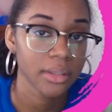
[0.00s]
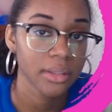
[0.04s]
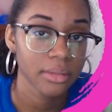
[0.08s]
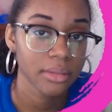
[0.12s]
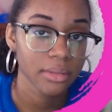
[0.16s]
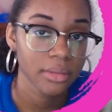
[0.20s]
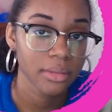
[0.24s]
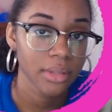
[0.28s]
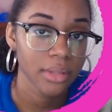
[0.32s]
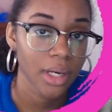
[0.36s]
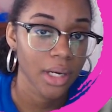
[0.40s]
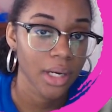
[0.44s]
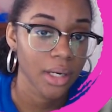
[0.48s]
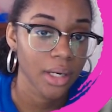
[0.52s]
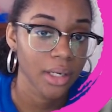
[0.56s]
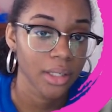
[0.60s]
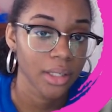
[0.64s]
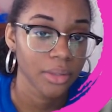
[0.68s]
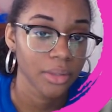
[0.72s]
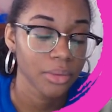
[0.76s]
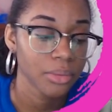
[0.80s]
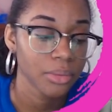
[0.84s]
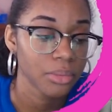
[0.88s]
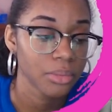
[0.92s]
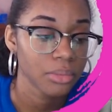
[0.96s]

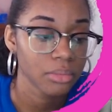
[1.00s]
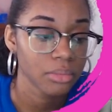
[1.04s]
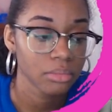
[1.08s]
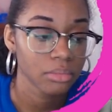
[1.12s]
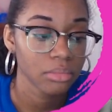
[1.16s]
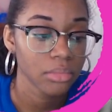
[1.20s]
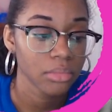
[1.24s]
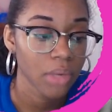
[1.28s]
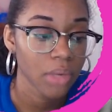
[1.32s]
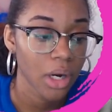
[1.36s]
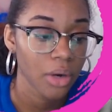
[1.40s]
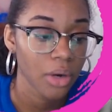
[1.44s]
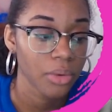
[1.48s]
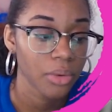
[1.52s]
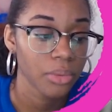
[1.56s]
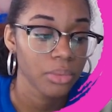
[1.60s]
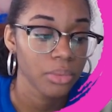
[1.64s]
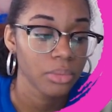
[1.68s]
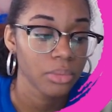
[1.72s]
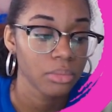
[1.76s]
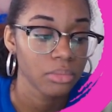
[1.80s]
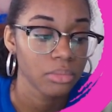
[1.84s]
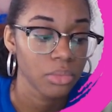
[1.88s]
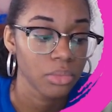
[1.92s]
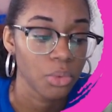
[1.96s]
how
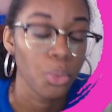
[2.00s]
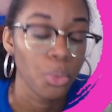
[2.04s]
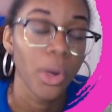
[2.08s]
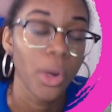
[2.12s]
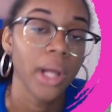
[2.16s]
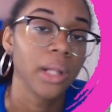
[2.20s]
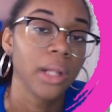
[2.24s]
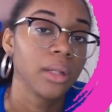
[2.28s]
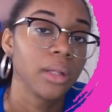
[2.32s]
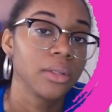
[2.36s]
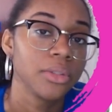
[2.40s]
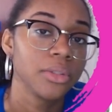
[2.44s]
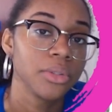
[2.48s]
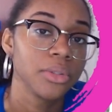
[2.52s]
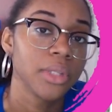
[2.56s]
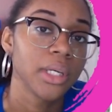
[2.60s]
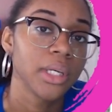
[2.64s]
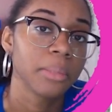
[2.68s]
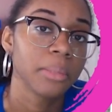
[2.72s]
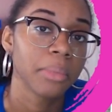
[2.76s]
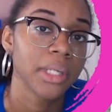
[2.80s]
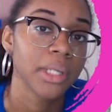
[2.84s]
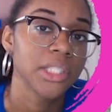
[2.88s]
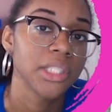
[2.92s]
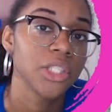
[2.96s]
well you think
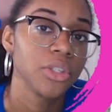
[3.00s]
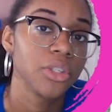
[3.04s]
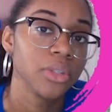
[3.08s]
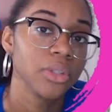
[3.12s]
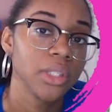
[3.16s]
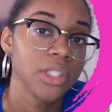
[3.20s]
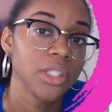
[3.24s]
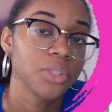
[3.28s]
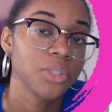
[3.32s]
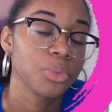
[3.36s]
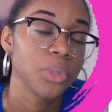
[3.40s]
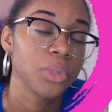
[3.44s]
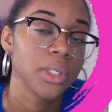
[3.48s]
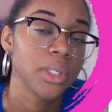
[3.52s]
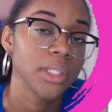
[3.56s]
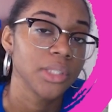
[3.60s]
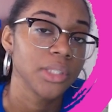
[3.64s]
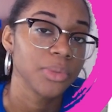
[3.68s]
my tier list was.